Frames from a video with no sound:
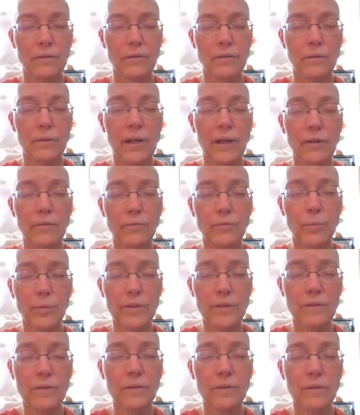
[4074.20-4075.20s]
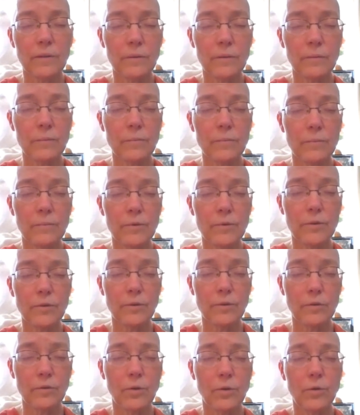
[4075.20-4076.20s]
to have wisdom,
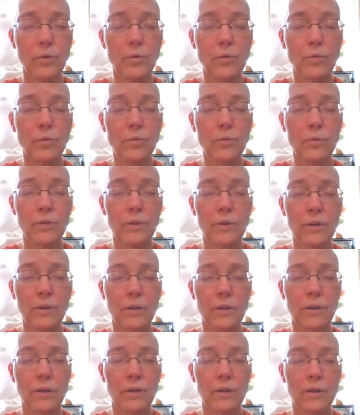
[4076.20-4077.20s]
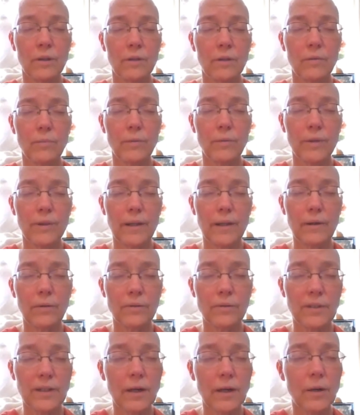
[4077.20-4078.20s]
to know
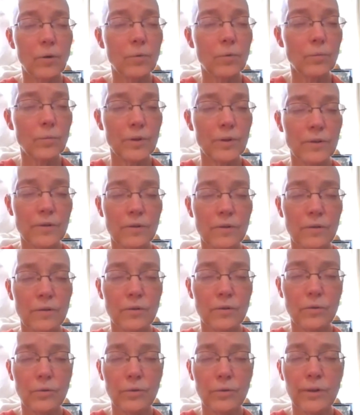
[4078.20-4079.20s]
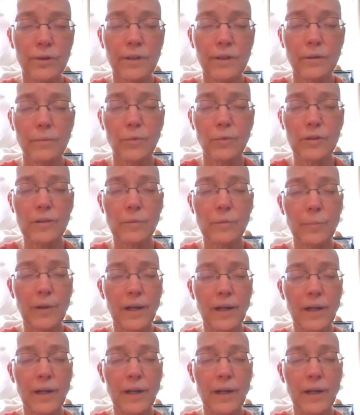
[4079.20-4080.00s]
without doubt what's good and what's